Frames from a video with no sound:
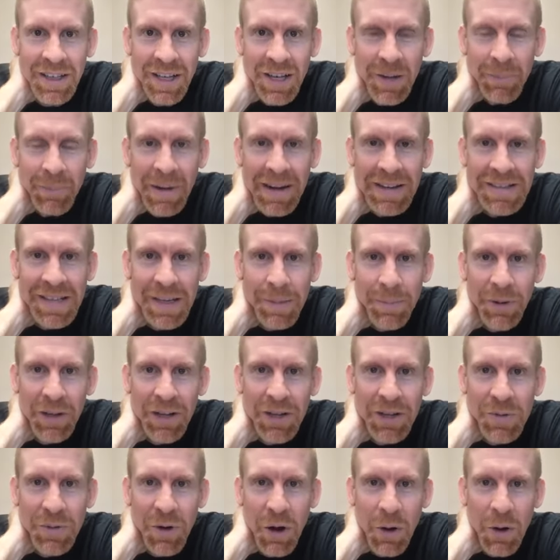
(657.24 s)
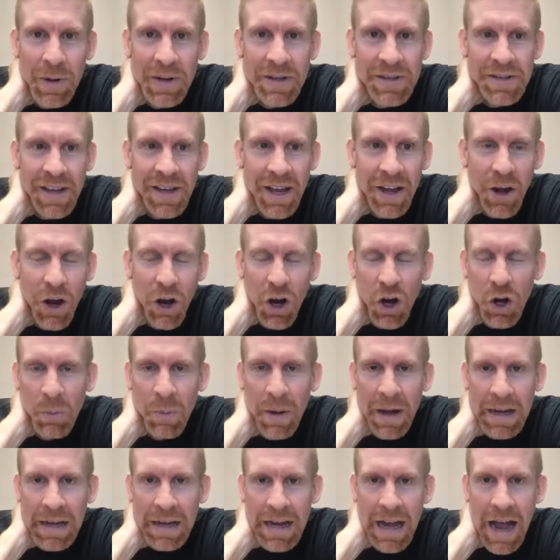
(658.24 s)
my siblings would always say, "Oh
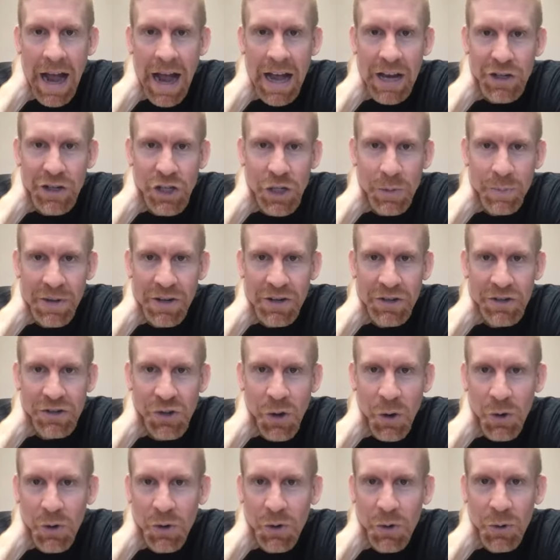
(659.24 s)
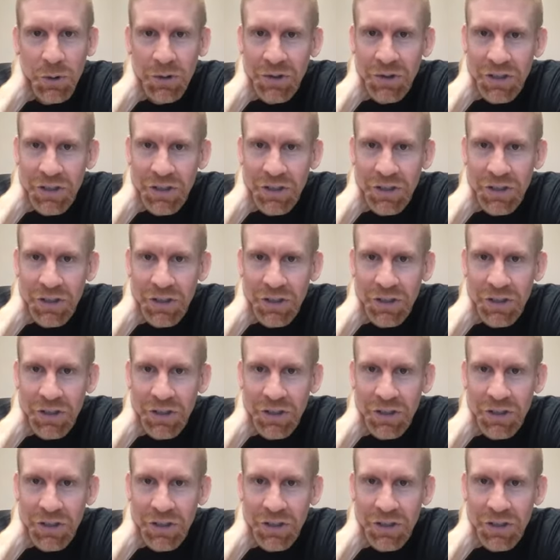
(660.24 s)
my gosh, it'd be so cool to